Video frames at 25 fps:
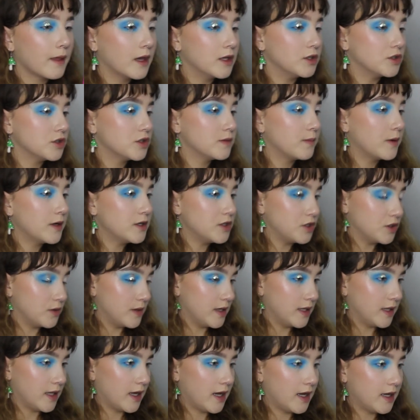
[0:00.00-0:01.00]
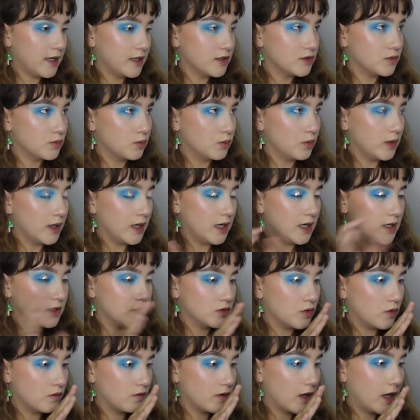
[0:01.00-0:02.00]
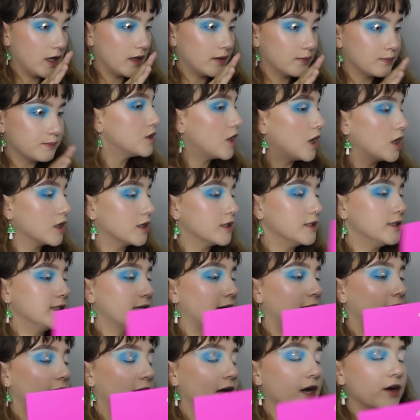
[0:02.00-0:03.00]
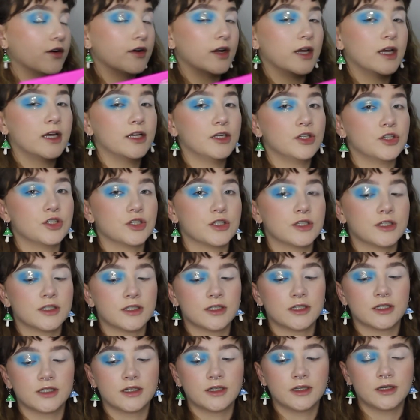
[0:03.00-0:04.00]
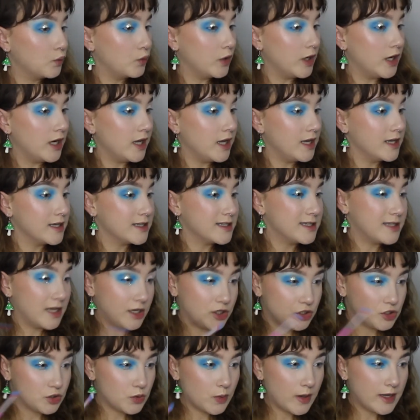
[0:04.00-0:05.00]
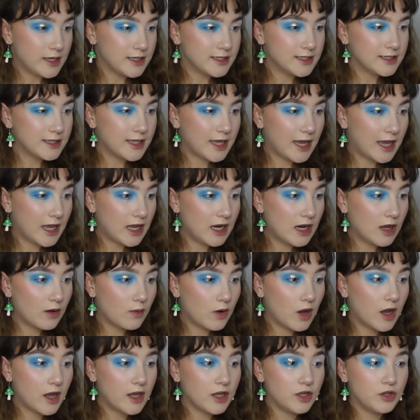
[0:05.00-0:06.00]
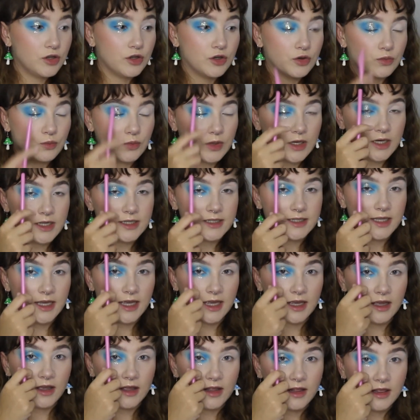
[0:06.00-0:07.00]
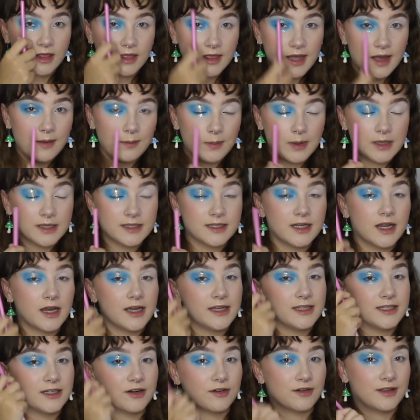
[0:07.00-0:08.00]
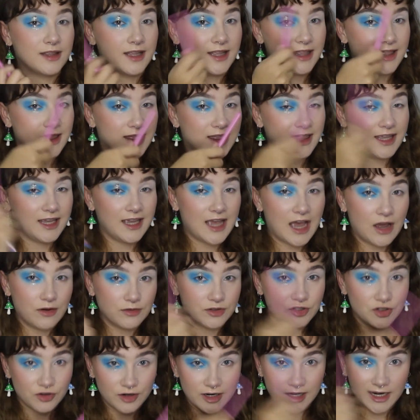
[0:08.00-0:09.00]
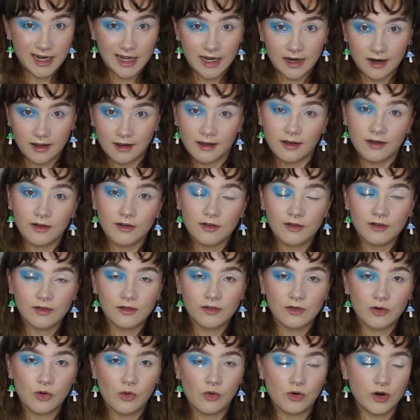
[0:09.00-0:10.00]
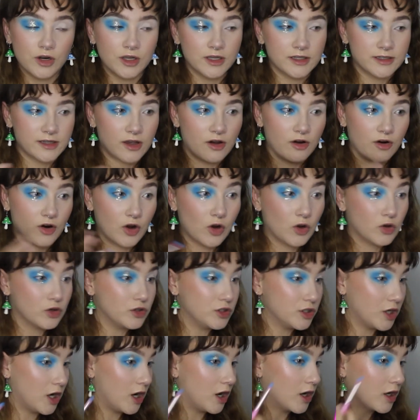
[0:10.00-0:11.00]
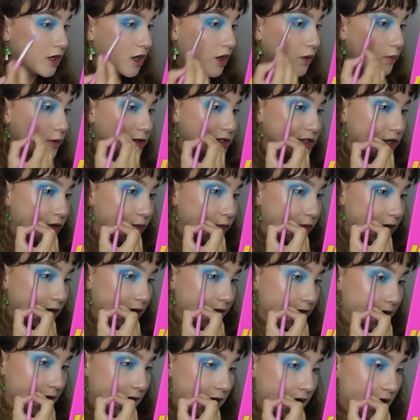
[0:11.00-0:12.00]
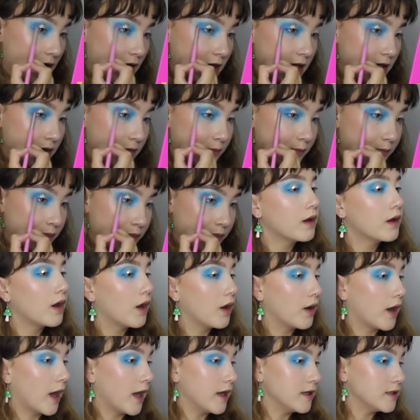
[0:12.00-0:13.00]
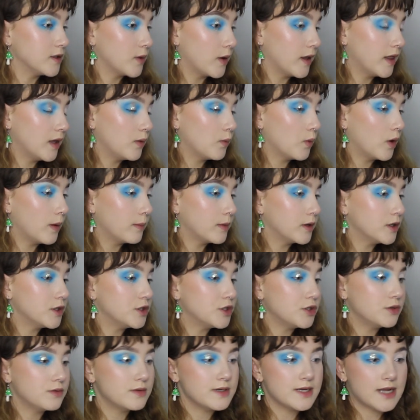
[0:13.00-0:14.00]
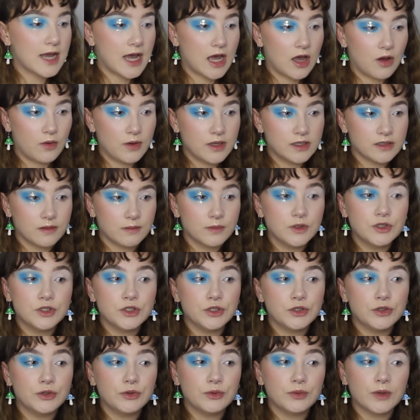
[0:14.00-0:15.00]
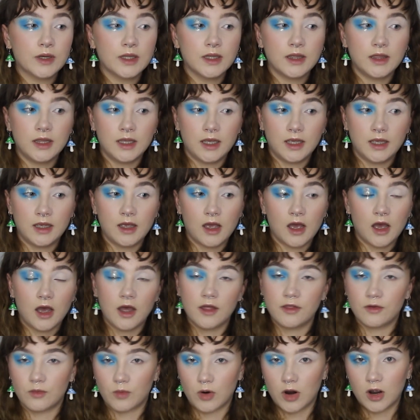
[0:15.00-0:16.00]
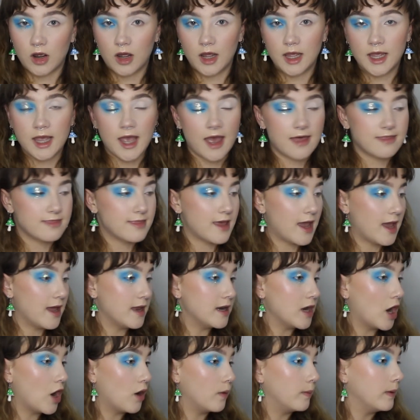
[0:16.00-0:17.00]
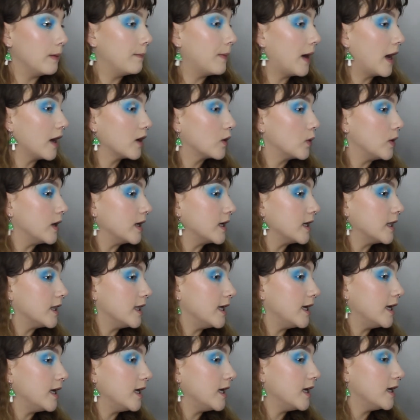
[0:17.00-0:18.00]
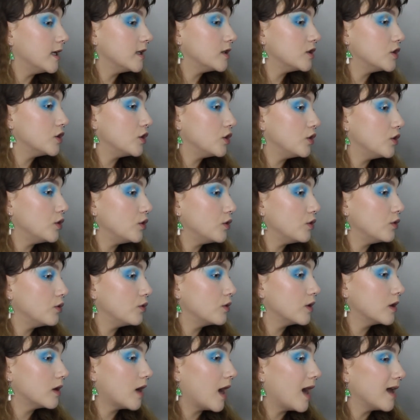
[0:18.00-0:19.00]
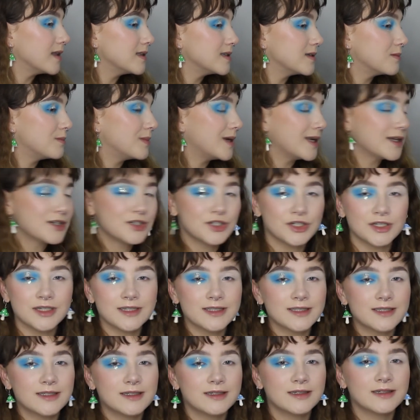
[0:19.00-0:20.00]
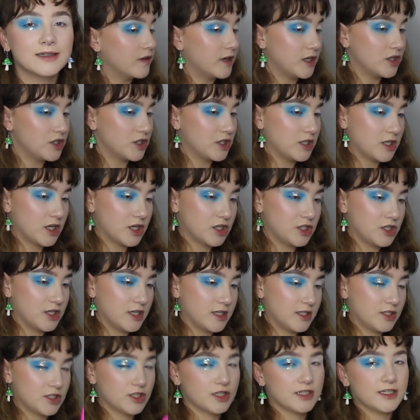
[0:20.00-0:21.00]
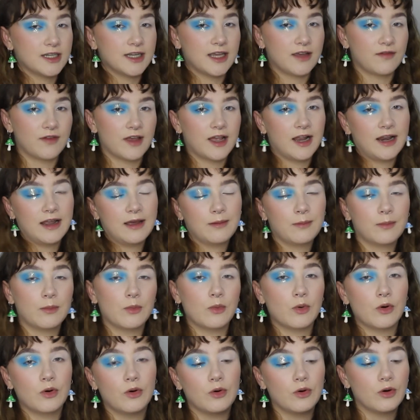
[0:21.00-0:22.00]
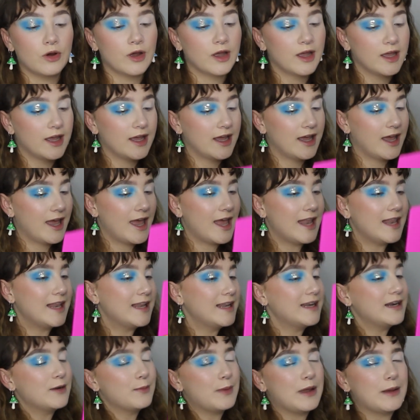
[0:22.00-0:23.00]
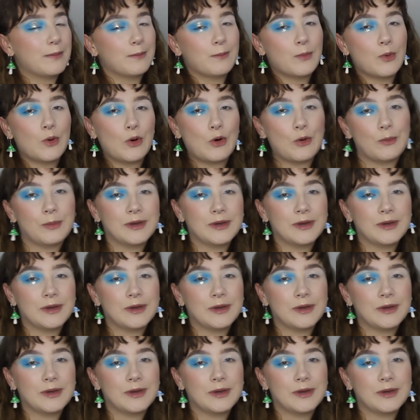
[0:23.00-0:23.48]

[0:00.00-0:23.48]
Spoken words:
And just by doing that, it's really sort of like darkened that area and just really accentuated the halo eye, and you can really see that bit's lighter and then the outer and inner corners are a lot darker, which I really, really like. Okay, so I think what I'm going to do now is I'm going to do the other eye, and then I'll be back quickly to add some lashes and finishing touches just to give it a little bit more